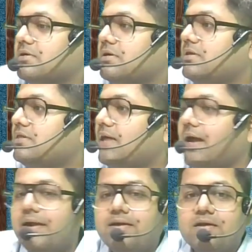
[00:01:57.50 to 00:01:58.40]
In
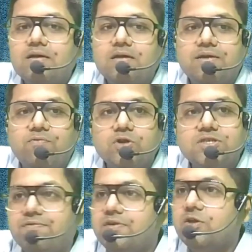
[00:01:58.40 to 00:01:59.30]
that, he was
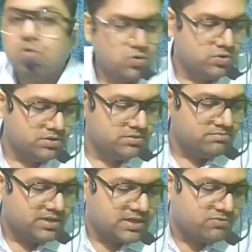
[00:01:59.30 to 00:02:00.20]
giving you loan,
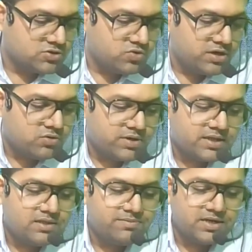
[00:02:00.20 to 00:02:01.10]
but he was going to
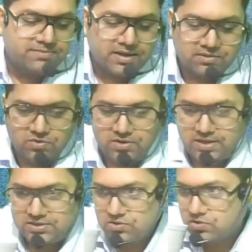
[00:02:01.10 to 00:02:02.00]
take the money back. Bolo
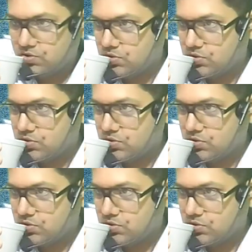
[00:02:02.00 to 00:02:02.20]
yes or no?